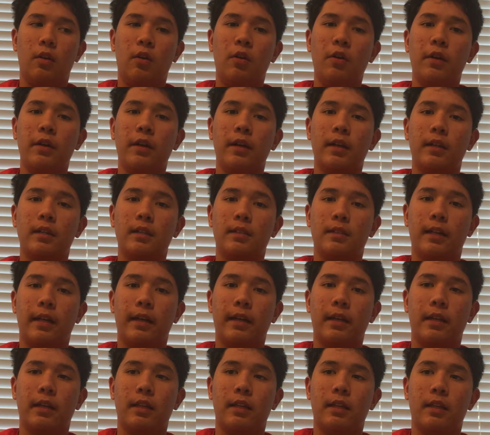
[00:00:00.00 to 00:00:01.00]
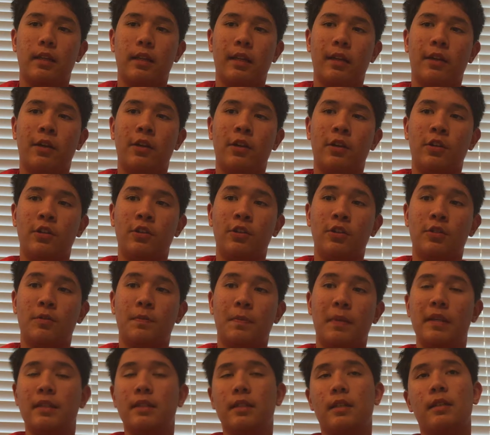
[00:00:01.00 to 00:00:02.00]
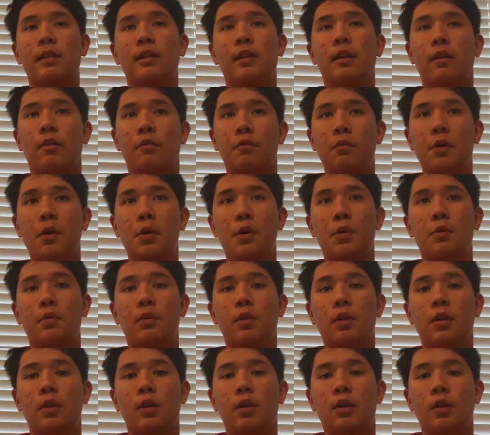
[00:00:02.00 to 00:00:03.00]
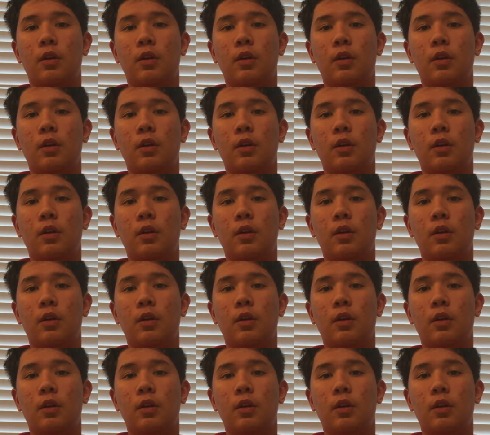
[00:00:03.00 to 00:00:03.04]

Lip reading: Organs you can just basically grow